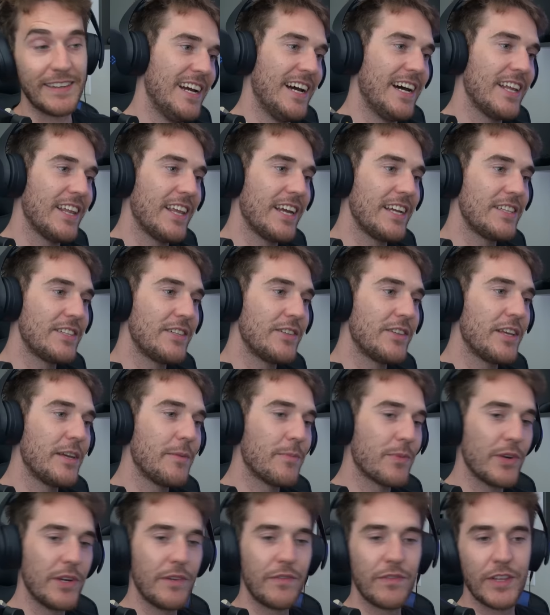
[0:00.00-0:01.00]
I like to
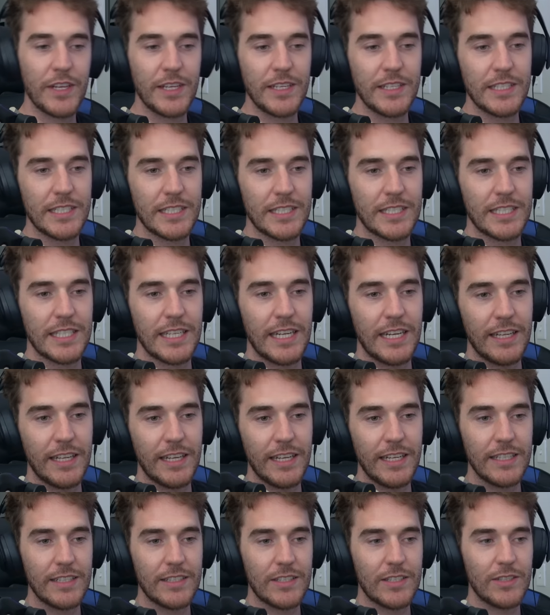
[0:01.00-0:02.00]
debrief things. I
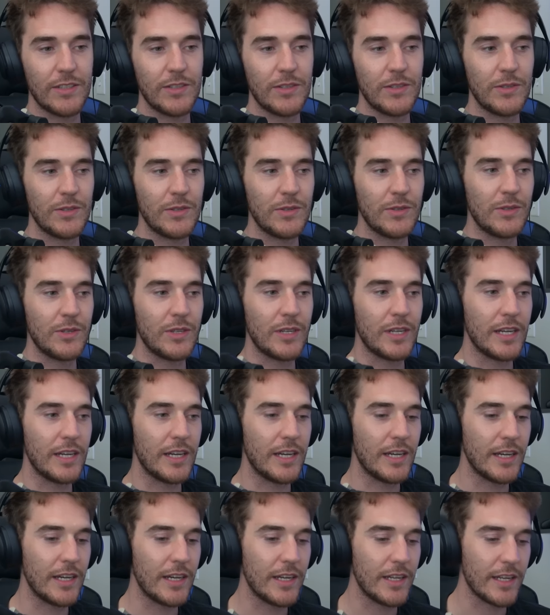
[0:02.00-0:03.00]
like to
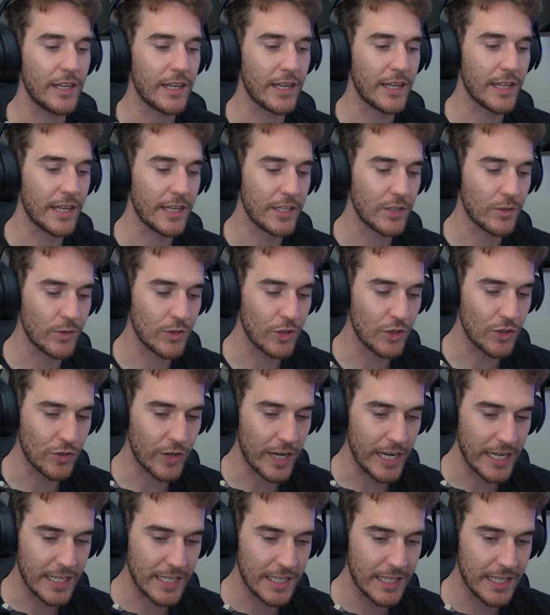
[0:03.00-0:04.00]
uh, I like to
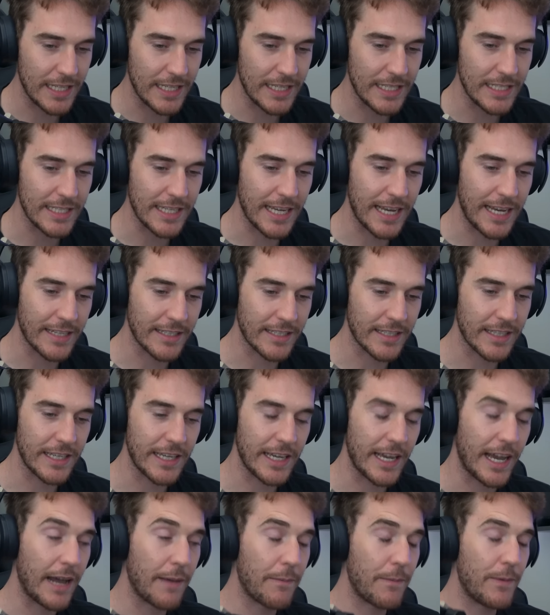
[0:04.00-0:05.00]
address things as
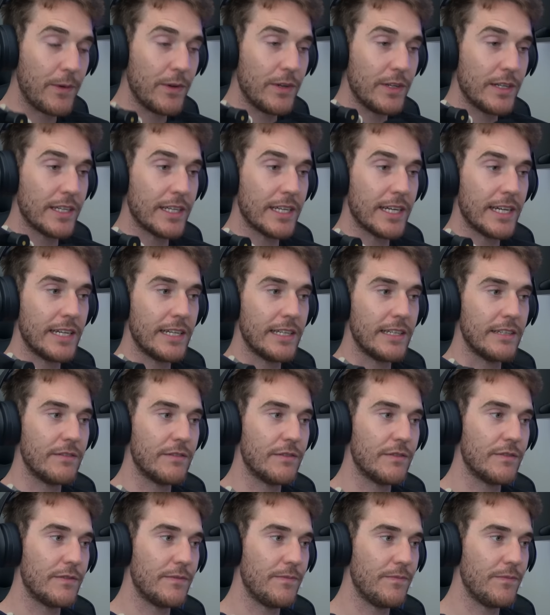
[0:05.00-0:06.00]
they happen and kind
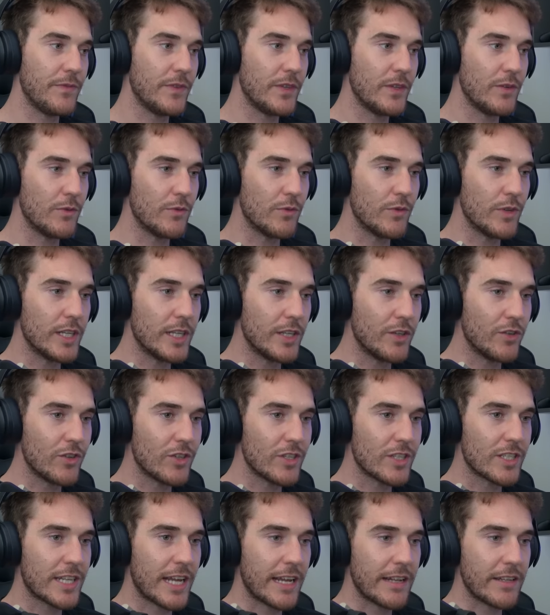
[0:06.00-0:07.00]
of really
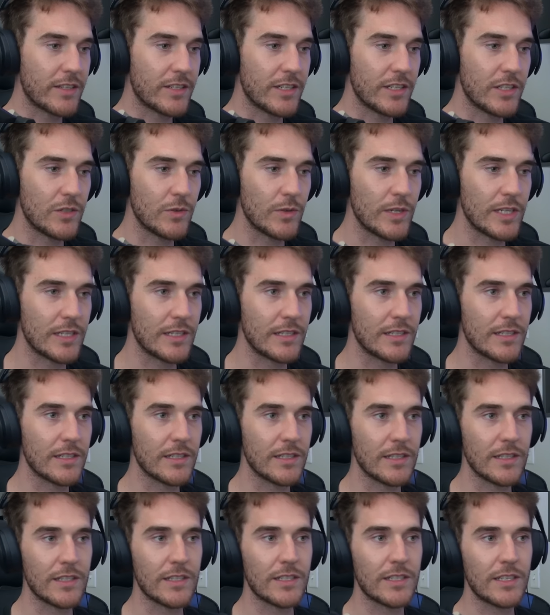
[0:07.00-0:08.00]
understand the situations
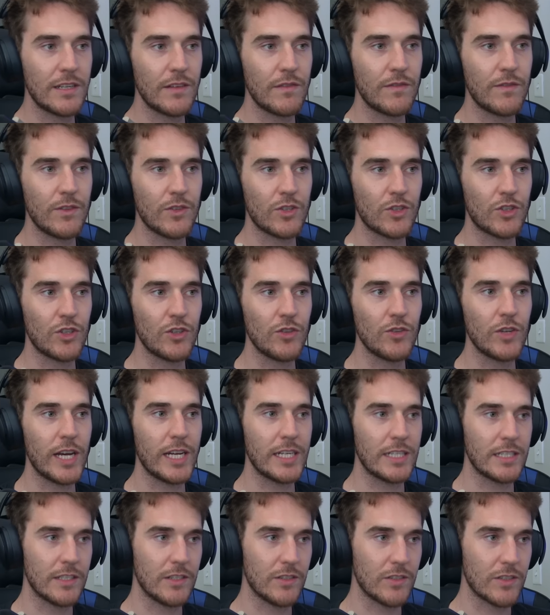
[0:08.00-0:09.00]
and see if the student
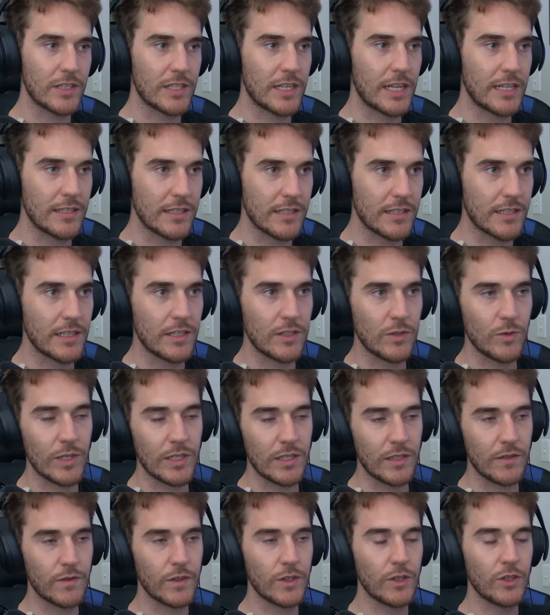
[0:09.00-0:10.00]
actually understands the
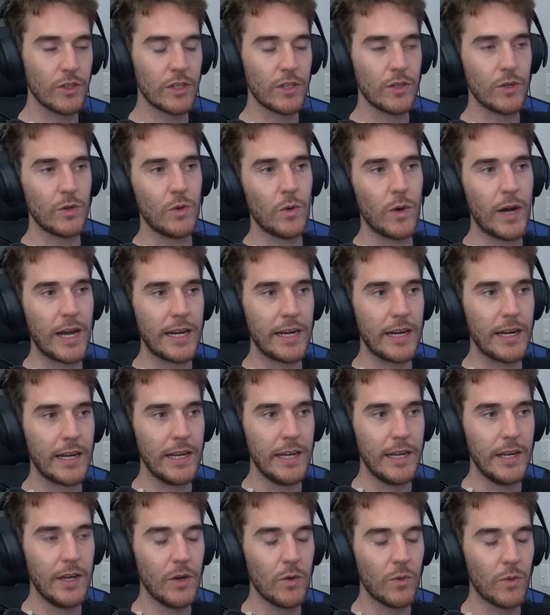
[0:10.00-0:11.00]
situation. If you look at Juan,
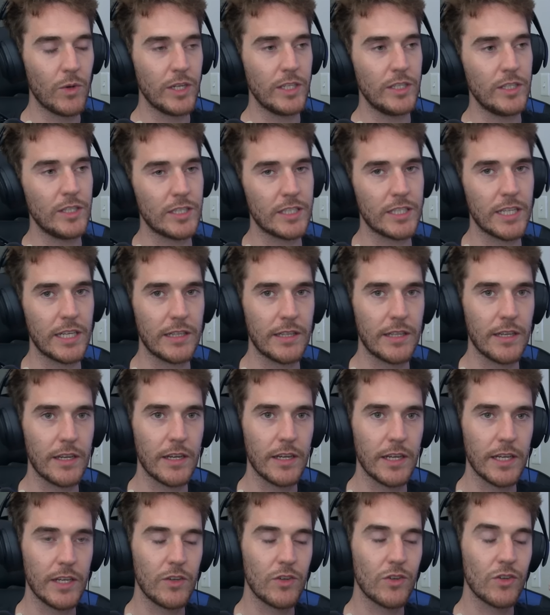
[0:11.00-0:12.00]
what he just said
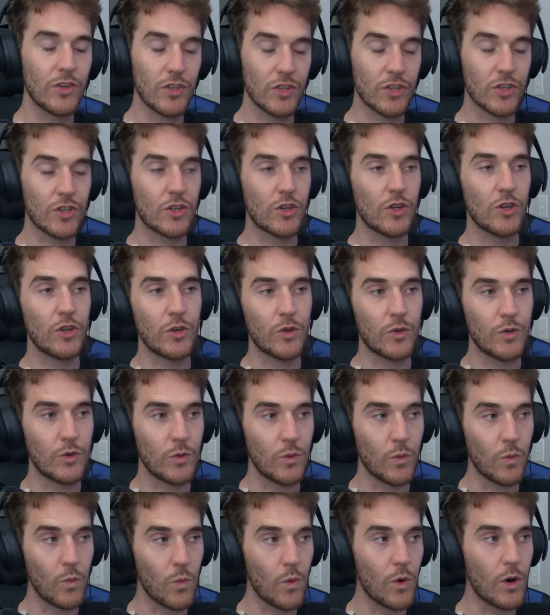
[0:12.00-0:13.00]
there, he understood
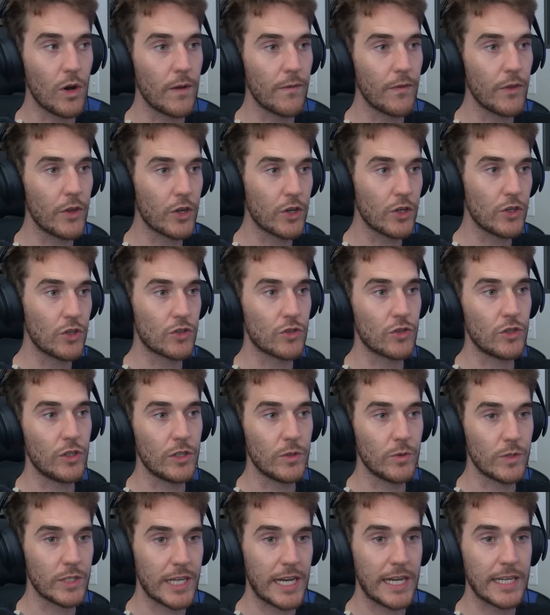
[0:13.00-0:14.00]
what the
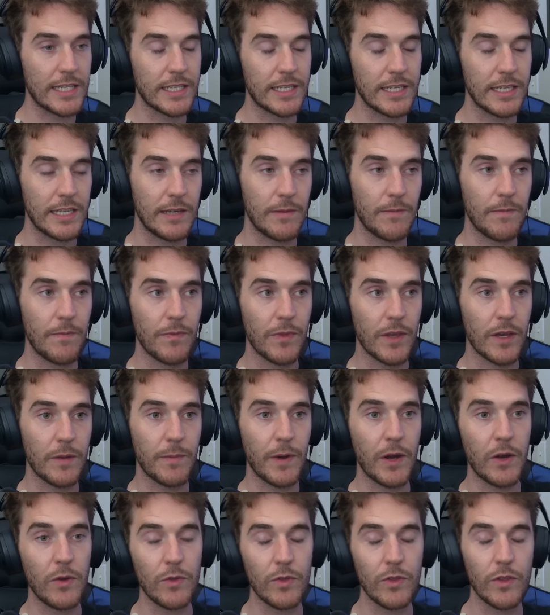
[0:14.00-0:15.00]
controller was asking him
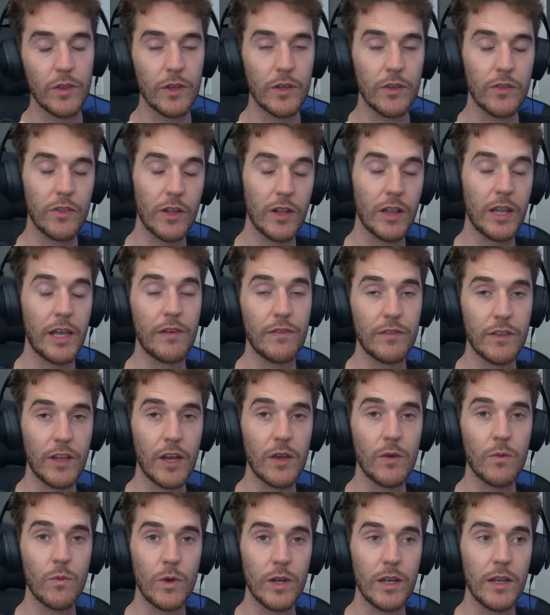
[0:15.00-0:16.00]
about the the left
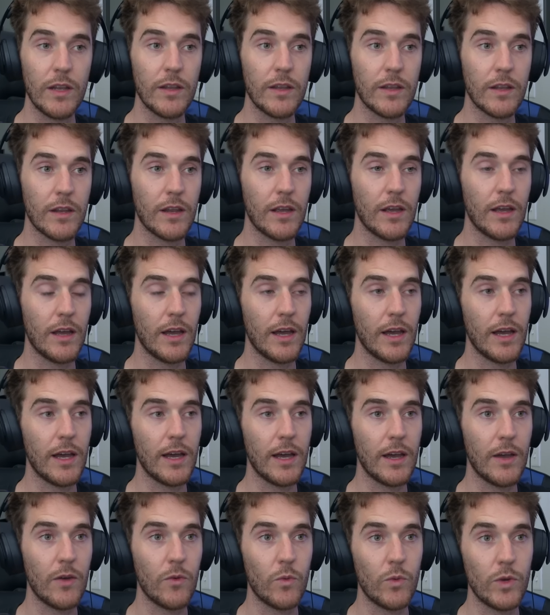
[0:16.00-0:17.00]
downwind,
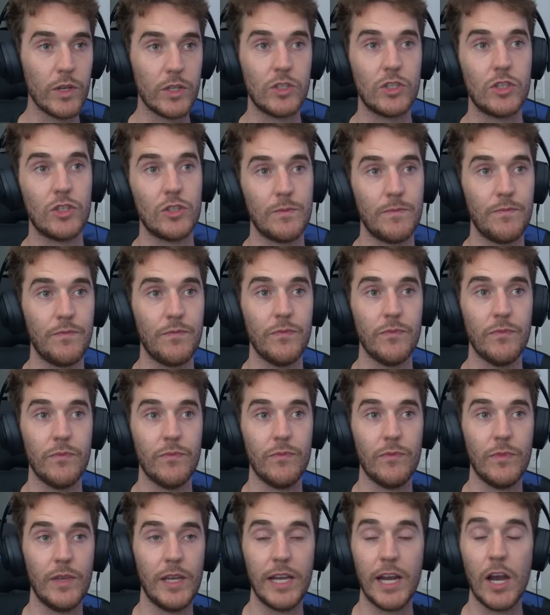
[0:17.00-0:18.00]
uh, which
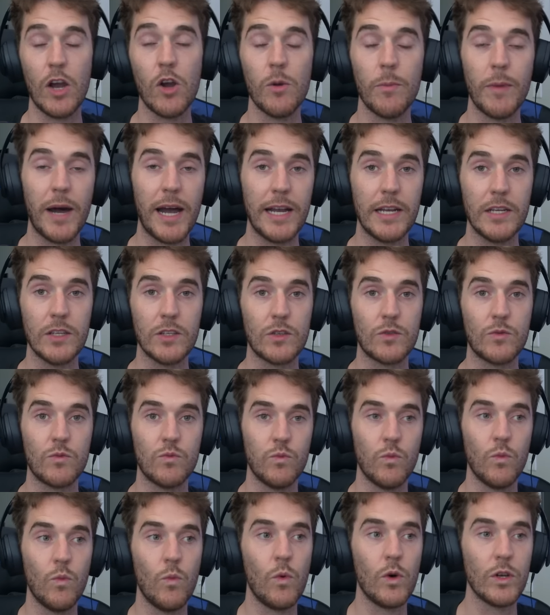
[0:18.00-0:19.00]
in our minds
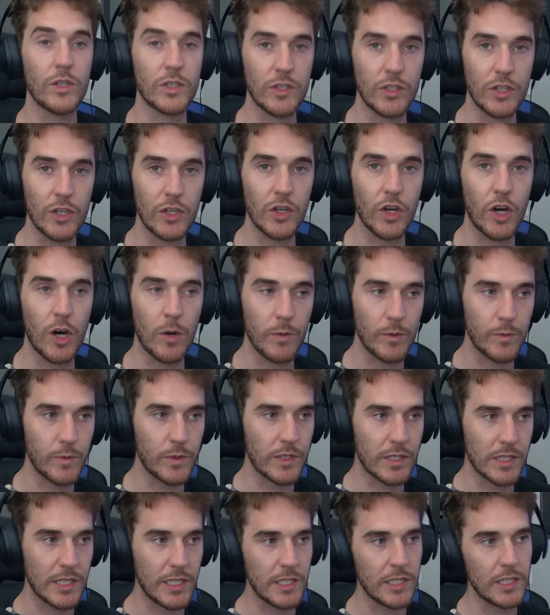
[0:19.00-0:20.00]
wasn't a normal
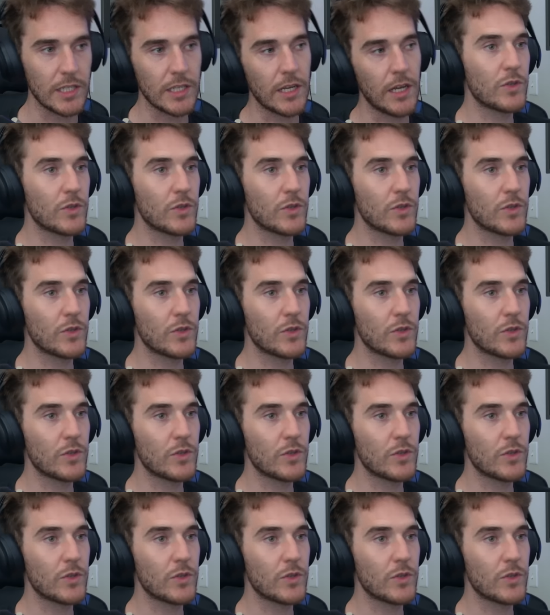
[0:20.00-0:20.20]
procedure.